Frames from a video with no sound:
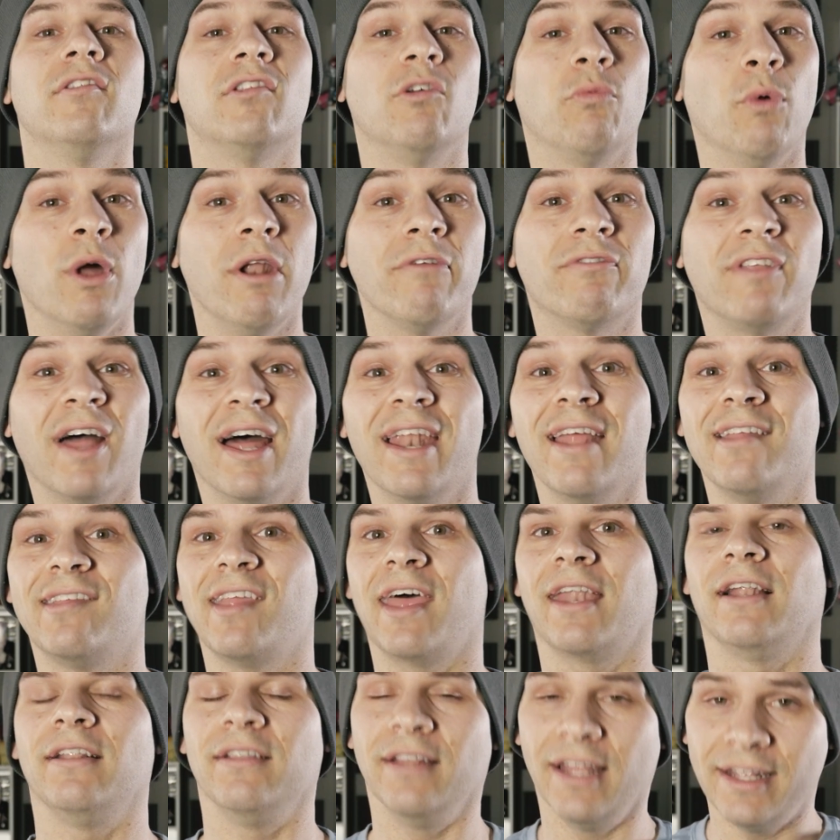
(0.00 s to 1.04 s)
So what I've done is
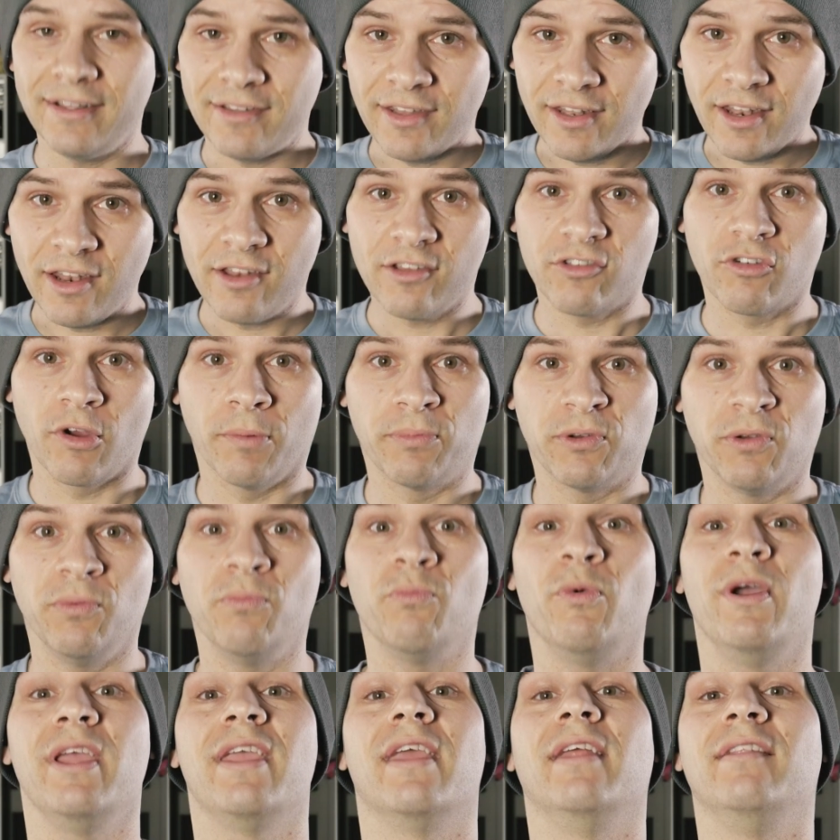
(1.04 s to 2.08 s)
add a link to the description
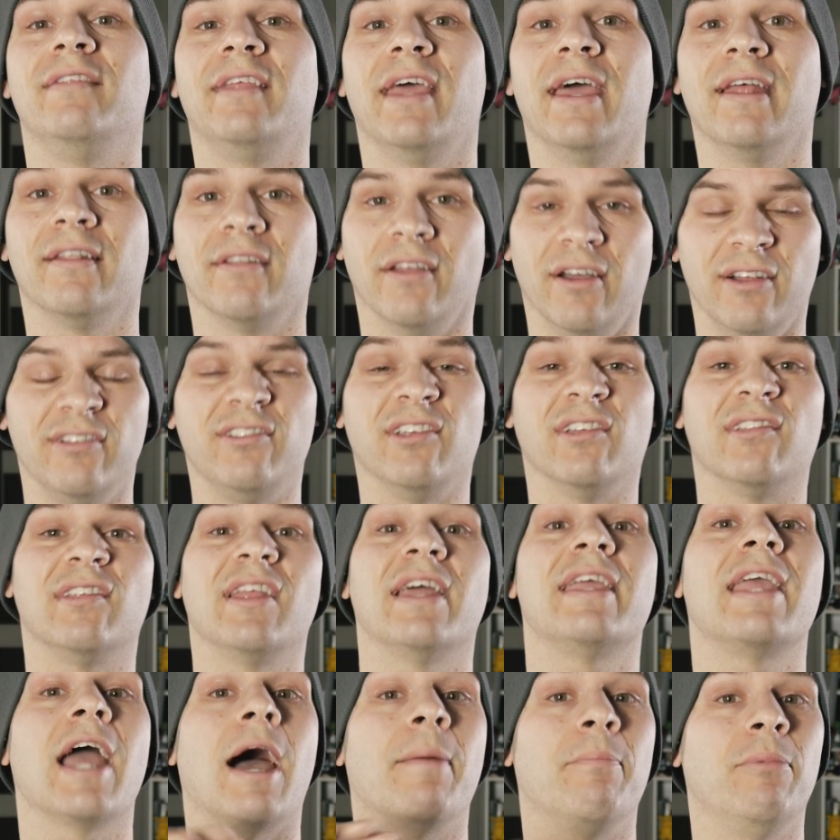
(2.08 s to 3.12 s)
where you can download just a
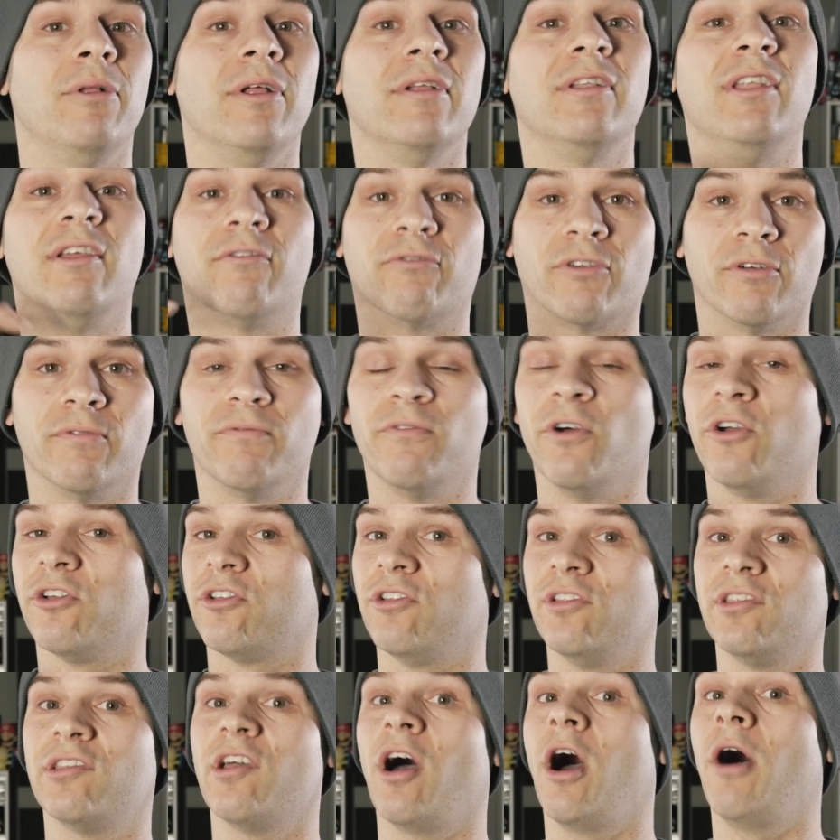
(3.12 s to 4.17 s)
couple of different
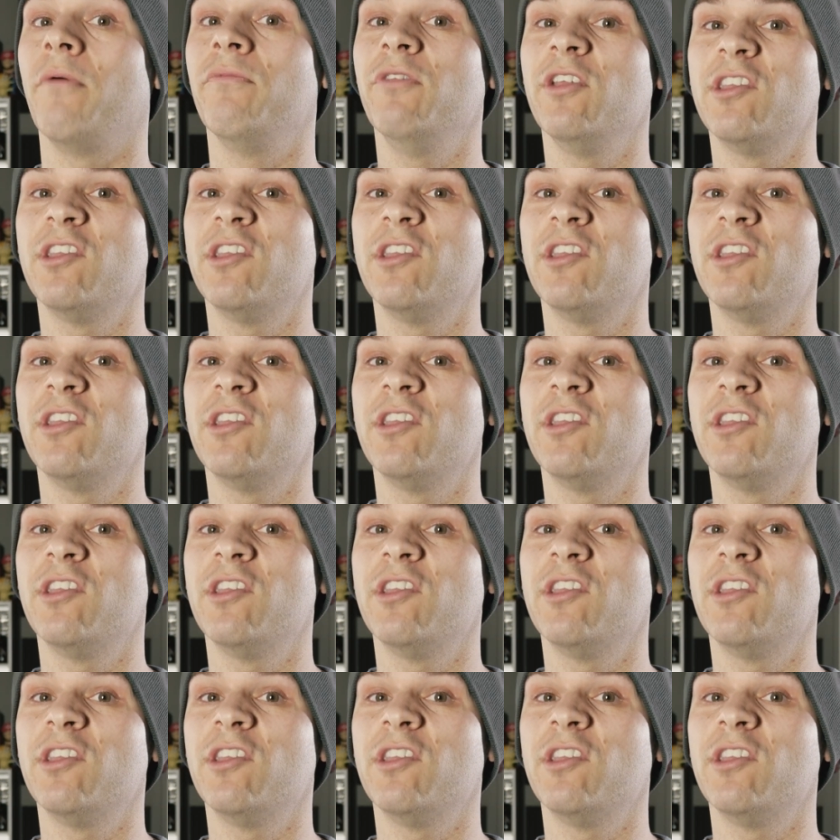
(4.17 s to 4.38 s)
versions of